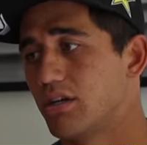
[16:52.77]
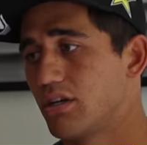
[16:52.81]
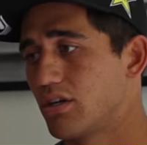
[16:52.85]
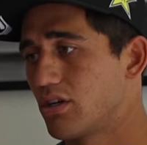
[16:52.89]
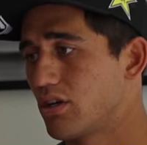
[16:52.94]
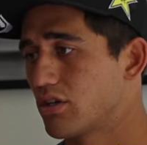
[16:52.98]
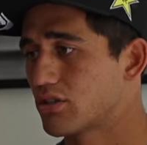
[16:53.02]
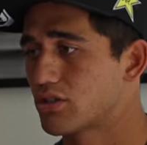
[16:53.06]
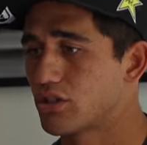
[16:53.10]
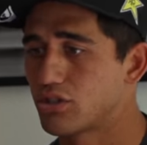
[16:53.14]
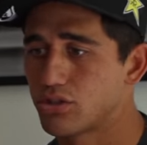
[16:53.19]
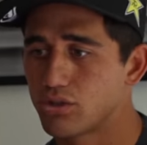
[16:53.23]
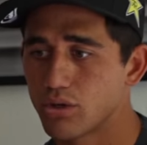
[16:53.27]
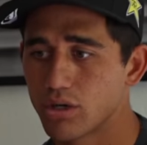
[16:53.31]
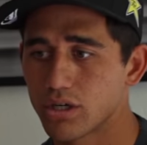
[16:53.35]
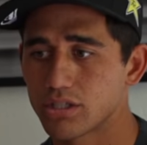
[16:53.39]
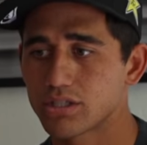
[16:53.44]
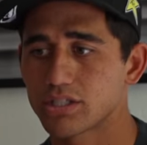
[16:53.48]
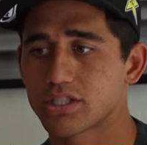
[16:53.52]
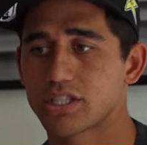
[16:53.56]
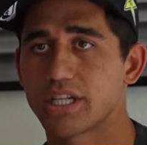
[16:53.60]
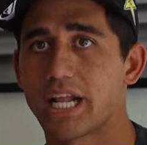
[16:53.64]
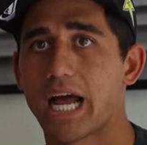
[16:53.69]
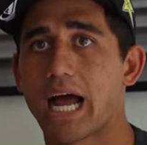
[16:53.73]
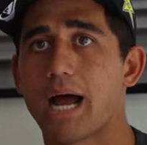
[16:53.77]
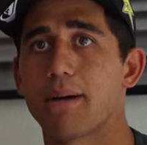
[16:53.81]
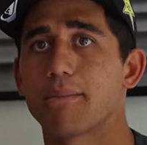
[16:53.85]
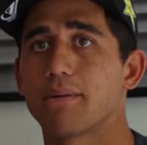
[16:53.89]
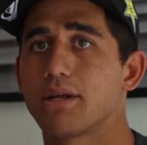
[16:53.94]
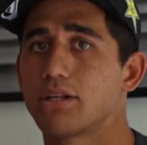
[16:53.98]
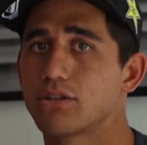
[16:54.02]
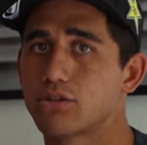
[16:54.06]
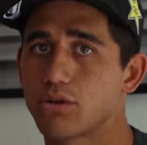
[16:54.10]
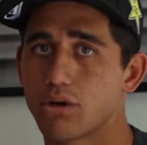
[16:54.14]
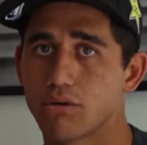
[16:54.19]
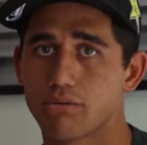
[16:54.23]
You know, to do a
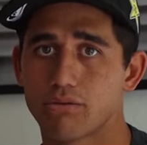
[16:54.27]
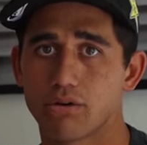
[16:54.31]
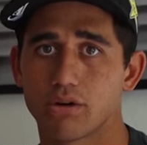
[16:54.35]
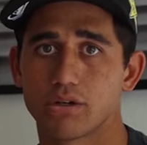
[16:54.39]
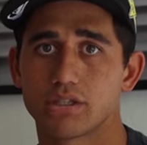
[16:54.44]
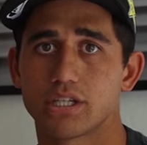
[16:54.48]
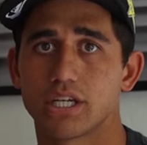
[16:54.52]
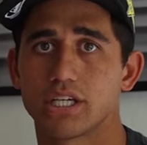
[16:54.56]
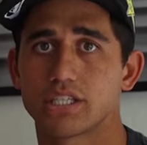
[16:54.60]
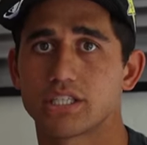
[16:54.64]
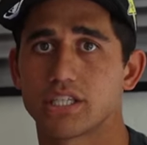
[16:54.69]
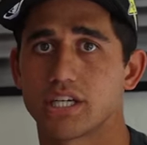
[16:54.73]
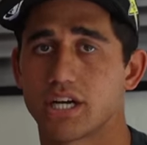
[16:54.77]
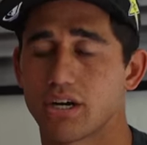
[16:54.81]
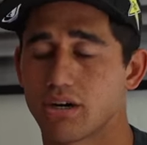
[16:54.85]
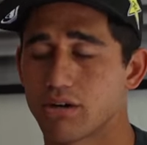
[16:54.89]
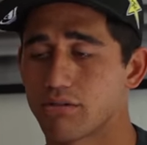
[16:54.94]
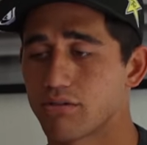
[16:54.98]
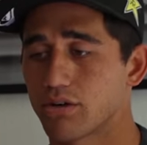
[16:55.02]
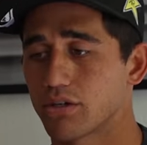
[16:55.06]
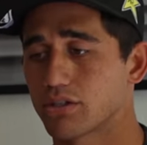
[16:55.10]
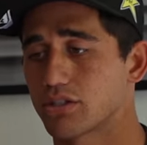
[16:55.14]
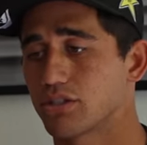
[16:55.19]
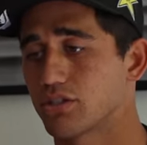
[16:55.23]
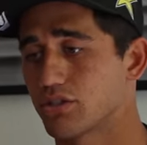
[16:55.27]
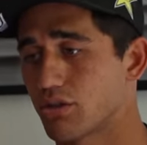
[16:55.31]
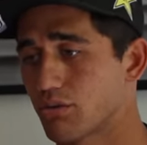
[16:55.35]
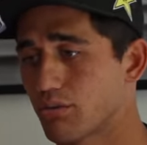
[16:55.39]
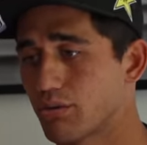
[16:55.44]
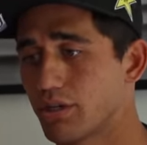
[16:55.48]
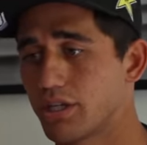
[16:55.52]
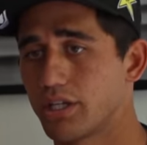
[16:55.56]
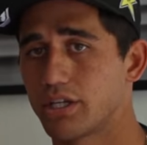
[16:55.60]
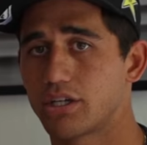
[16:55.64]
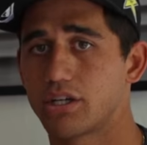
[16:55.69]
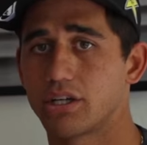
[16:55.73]
snap into a full rotation air reverse is a
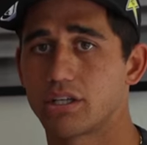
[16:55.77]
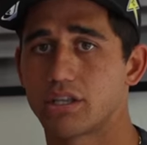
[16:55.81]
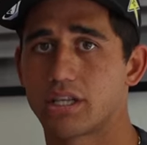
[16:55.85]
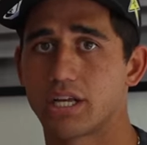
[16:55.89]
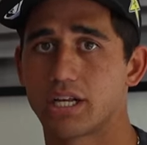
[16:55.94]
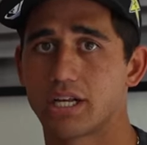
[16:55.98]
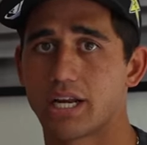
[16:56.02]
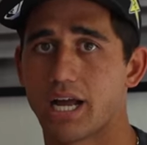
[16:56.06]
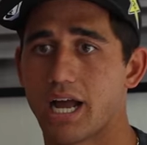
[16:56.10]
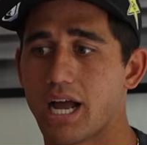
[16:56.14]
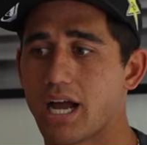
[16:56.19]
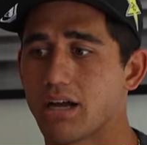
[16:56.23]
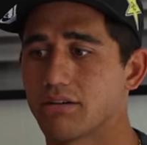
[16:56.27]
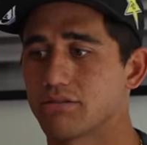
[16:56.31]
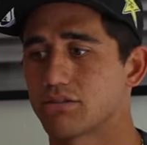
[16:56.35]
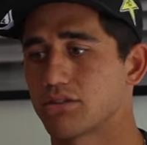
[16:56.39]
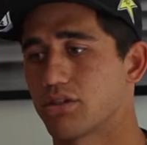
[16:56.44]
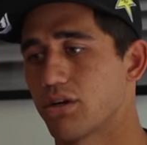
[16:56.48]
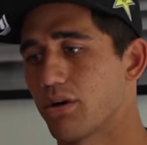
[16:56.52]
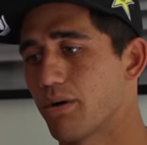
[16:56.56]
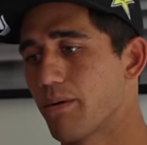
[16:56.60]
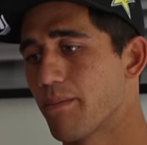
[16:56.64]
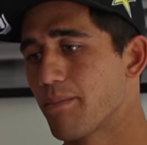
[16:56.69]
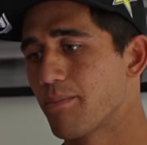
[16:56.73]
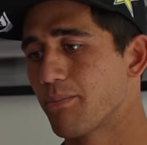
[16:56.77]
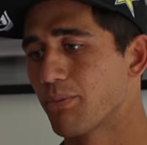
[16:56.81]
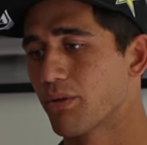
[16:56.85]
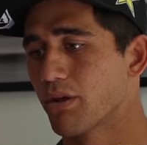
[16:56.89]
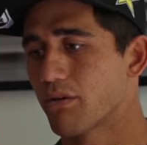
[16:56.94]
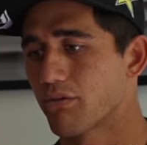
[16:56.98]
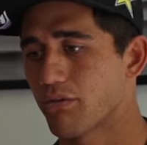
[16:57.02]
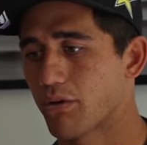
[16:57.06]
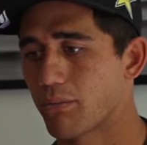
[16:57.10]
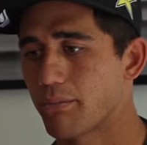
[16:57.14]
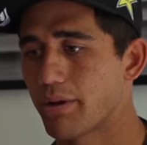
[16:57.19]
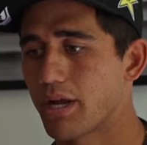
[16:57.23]
really good thing to have. So
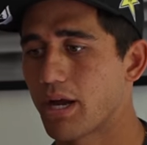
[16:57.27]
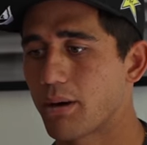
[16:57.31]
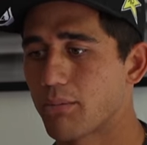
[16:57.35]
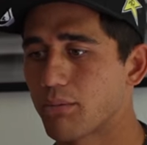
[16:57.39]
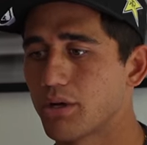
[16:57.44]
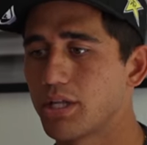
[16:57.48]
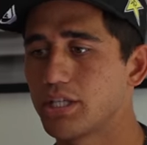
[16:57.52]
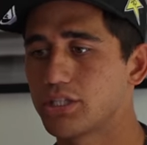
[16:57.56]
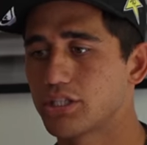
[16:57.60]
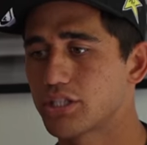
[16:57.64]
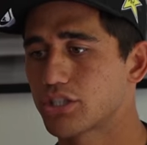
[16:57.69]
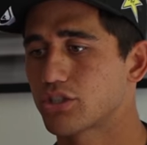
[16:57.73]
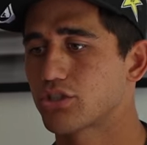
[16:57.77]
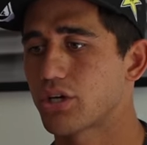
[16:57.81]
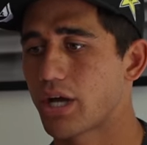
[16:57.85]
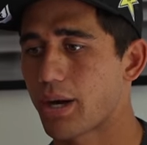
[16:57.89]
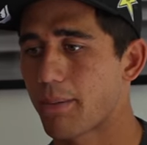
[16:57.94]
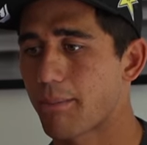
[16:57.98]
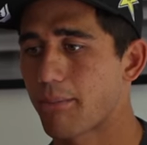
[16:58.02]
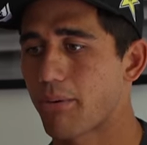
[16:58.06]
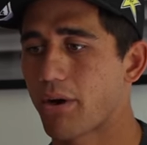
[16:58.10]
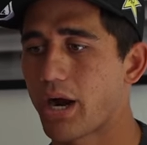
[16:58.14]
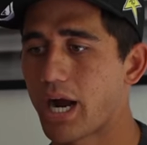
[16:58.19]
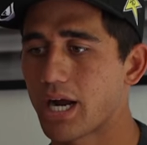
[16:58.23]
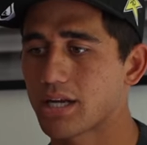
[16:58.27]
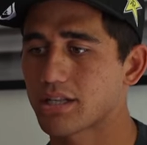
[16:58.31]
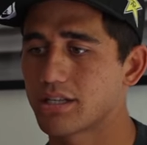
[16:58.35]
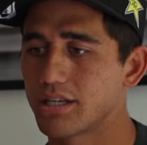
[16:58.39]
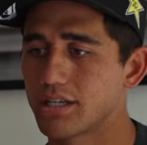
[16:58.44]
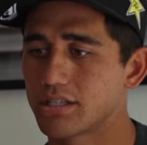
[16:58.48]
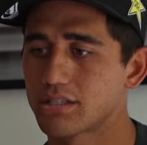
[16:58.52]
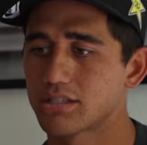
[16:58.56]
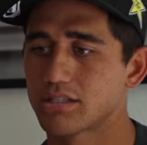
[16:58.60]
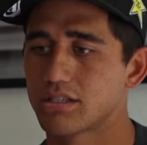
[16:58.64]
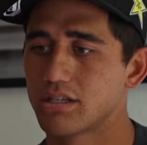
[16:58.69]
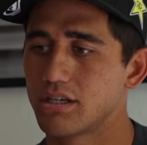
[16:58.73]
for me, I'm really just trying to
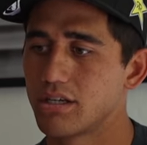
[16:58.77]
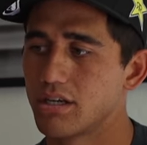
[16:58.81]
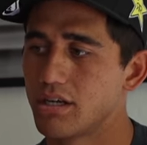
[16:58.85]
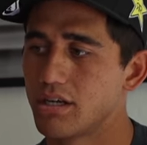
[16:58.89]
practice